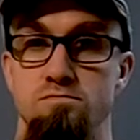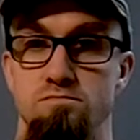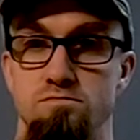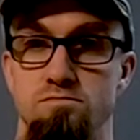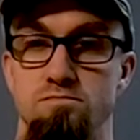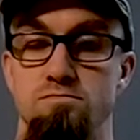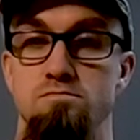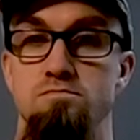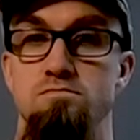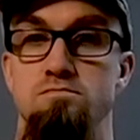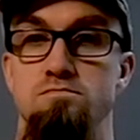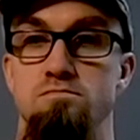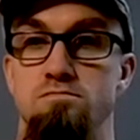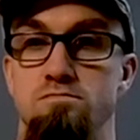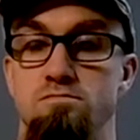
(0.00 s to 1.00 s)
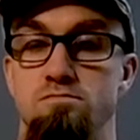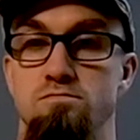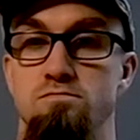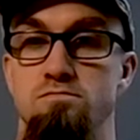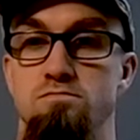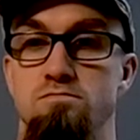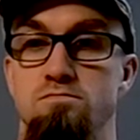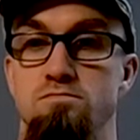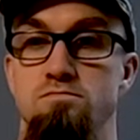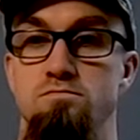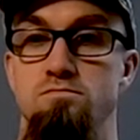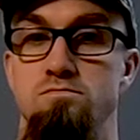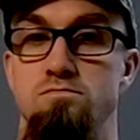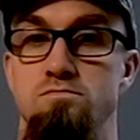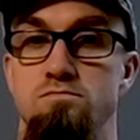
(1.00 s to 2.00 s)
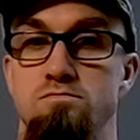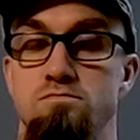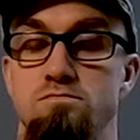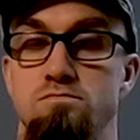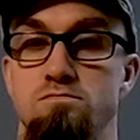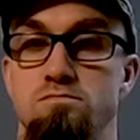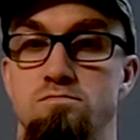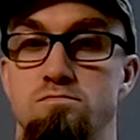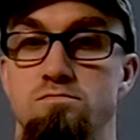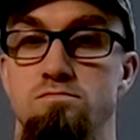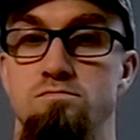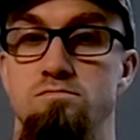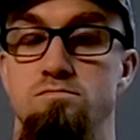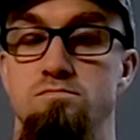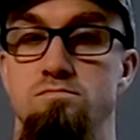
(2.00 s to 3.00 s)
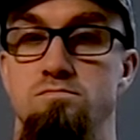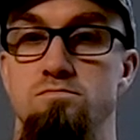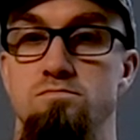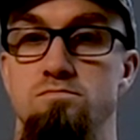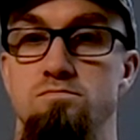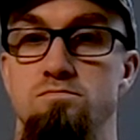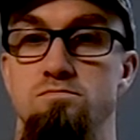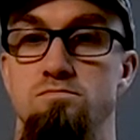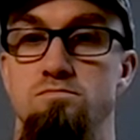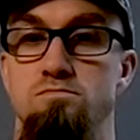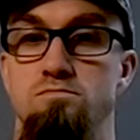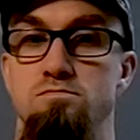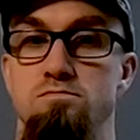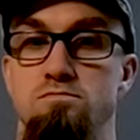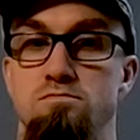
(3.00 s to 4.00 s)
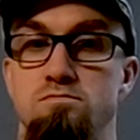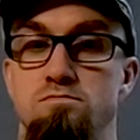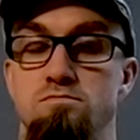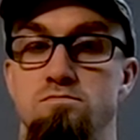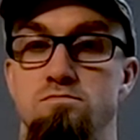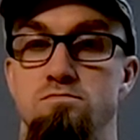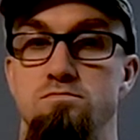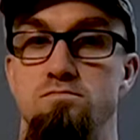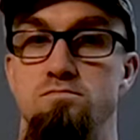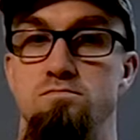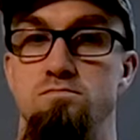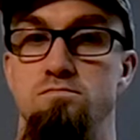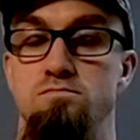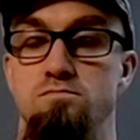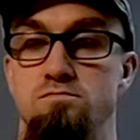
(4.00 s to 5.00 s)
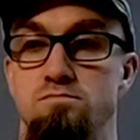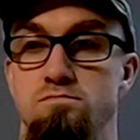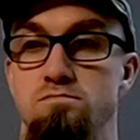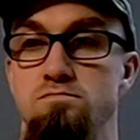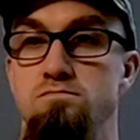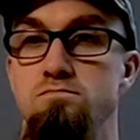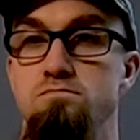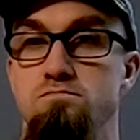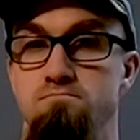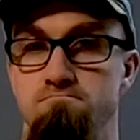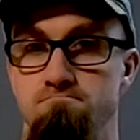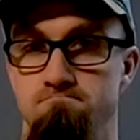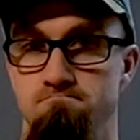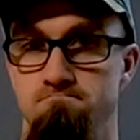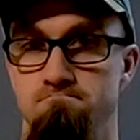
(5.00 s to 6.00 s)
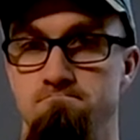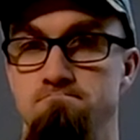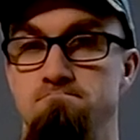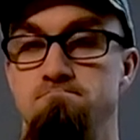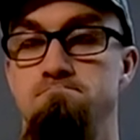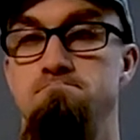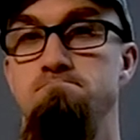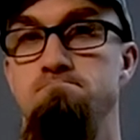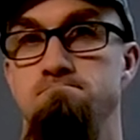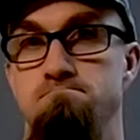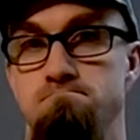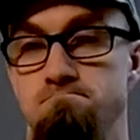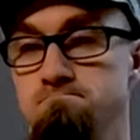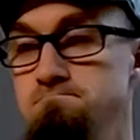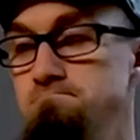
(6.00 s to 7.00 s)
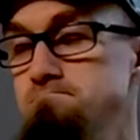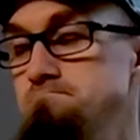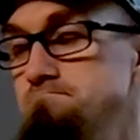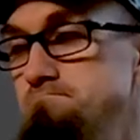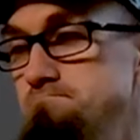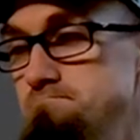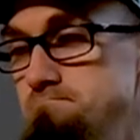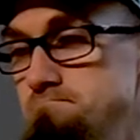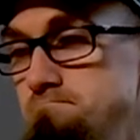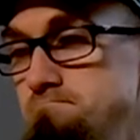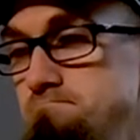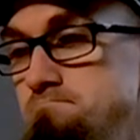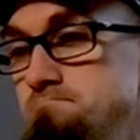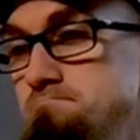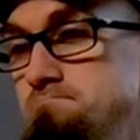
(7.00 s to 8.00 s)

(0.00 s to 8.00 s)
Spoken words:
The person shown says nothing.